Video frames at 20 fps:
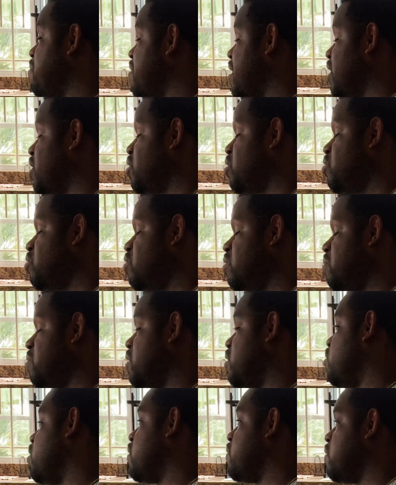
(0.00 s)

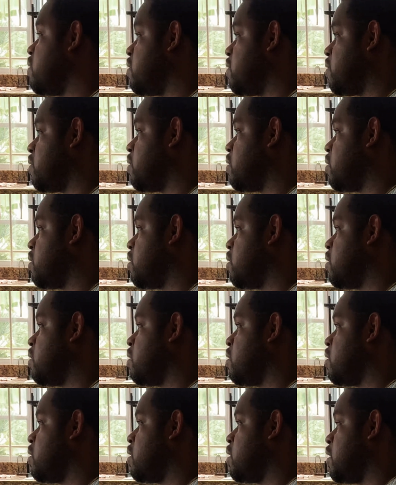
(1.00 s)
extremely grateful for,
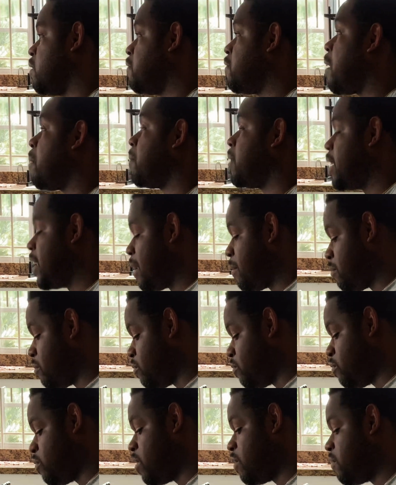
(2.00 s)
the family that I'm
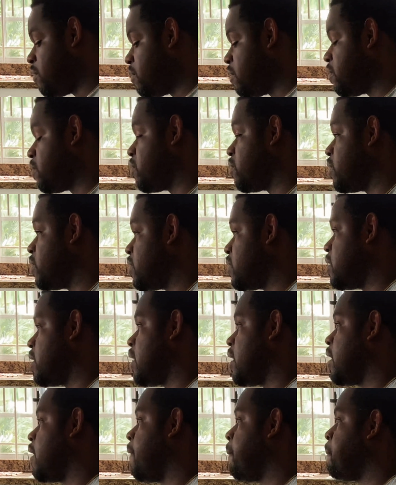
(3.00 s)
grateful for this
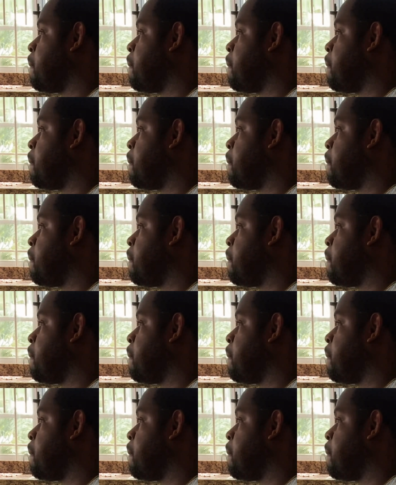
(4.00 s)
year,